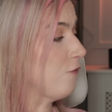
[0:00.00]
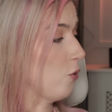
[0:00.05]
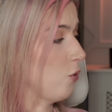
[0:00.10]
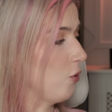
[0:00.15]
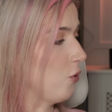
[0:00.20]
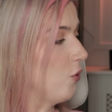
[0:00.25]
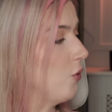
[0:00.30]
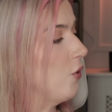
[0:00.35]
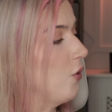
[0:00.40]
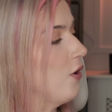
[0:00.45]

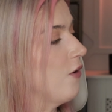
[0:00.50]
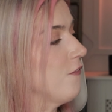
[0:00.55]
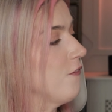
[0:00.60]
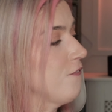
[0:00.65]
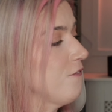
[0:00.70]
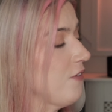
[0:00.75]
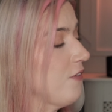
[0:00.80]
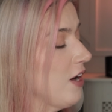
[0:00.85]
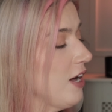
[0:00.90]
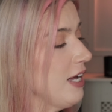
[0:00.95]
4,
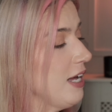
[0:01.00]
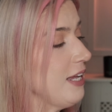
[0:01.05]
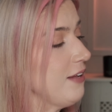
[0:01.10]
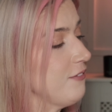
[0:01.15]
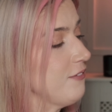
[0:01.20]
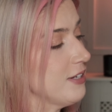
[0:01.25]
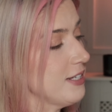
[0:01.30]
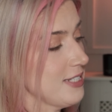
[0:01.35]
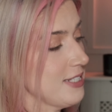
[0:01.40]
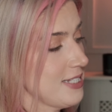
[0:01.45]

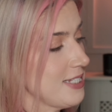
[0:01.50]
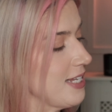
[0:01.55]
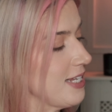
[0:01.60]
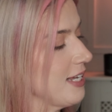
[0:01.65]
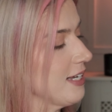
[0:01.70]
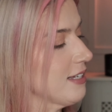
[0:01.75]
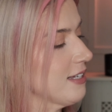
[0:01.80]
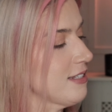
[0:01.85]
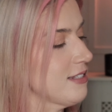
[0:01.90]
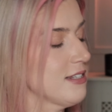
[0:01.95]
5,
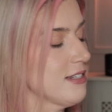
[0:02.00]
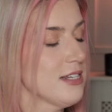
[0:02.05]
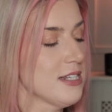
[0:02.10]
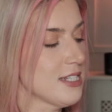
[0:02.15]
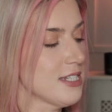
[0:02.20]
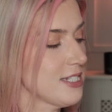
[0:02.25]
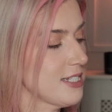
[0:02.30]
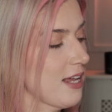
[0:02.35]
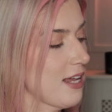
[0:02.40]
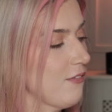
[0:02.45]
6,
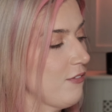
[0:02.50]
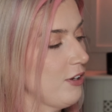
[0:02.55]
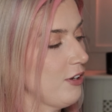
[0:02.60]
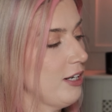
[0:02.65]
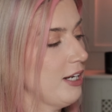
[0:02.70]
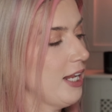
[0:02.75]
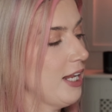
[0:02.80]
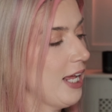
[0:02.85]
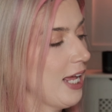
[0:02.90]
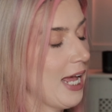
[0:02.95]

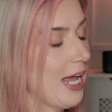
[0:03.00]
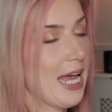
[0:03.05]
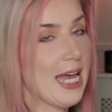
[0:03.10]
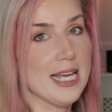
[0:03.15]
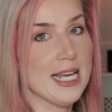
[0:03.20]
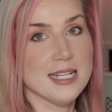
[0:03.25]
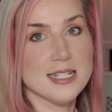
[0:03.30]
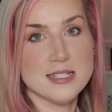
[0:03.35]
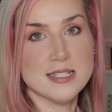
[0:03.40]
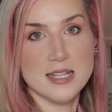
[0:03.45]
7,
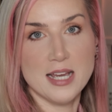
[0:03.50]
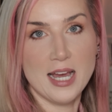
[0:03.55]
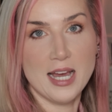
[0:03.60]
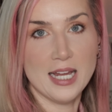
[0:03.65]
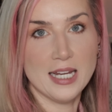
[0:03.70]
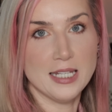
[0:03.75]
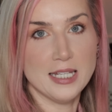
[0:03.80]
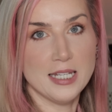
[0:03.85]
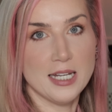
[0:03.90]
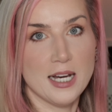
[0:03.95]
8,
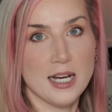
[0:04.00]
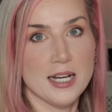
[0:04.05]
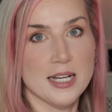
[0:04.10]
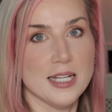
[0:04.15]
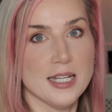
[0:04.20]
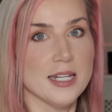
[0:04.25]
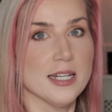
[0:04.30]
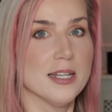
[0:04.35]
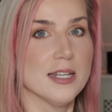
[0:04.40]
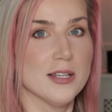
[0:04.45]
and
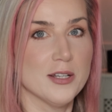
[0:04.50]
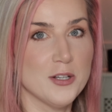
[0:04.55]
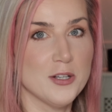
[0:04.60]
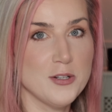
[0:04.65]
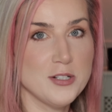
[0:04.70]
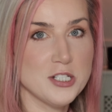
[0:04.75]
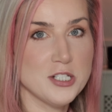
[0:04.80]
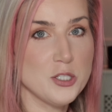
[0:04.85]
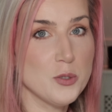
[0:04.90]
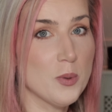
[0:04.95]
9.
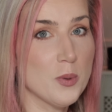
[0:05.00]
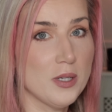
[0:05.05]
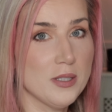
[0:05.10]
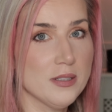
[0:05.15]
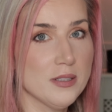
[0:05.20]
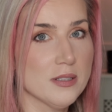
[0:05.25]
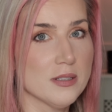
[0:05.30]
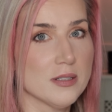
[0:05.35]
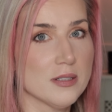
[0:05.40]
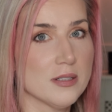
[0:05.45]
Who did you
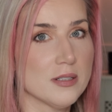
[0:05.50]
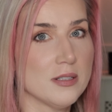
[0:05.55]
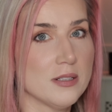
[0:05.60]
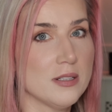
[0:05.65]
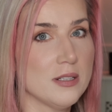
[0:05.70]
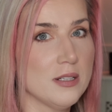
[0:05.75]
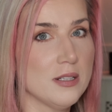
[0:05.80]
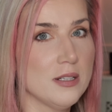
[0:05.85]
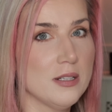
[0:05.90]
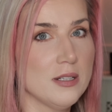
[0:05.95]
want?
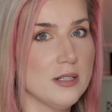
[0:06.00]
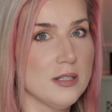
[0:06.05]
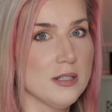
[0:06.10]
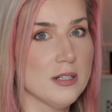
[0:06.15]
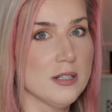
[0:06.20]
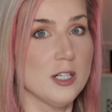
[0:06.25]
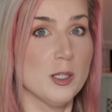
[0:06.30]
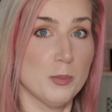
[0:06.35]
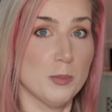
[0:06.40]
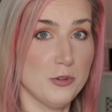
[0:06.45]

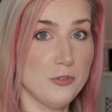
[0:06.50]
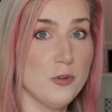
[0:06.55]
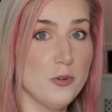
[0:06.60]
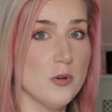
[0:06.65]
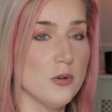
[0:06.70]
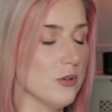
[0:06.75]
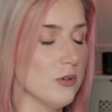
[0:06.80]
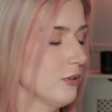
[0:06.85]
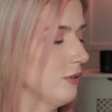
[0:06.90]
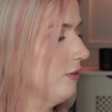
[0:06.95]
Number
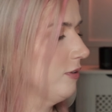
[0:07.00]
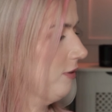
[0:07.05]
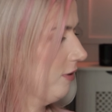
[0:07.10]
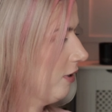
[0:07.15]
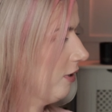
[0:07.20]
4,